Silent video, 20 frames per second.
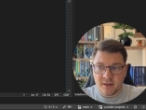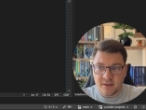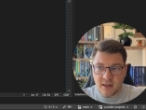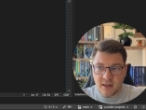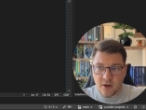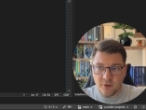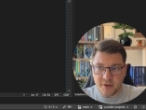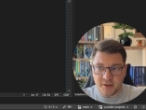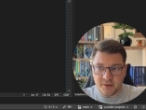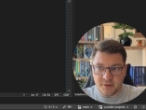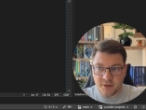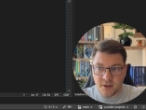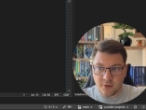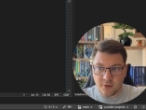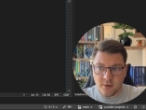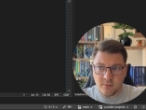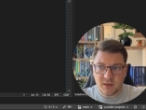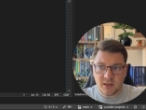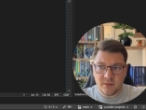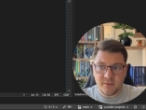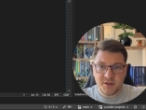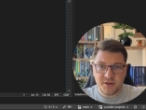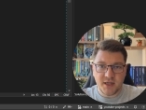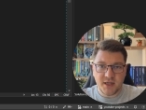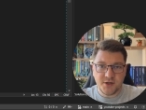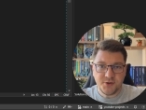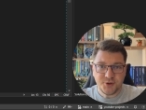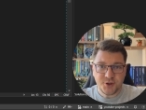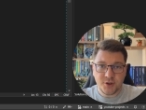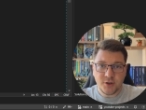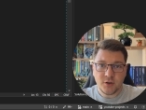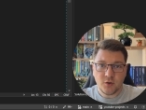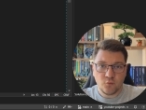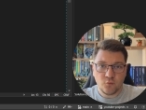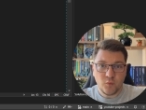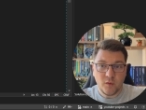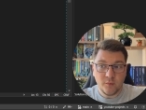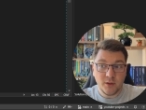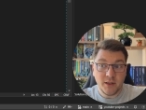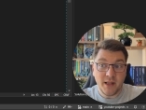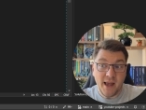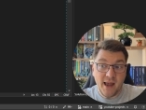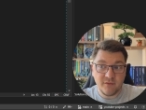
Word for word: Now in our implementation, we will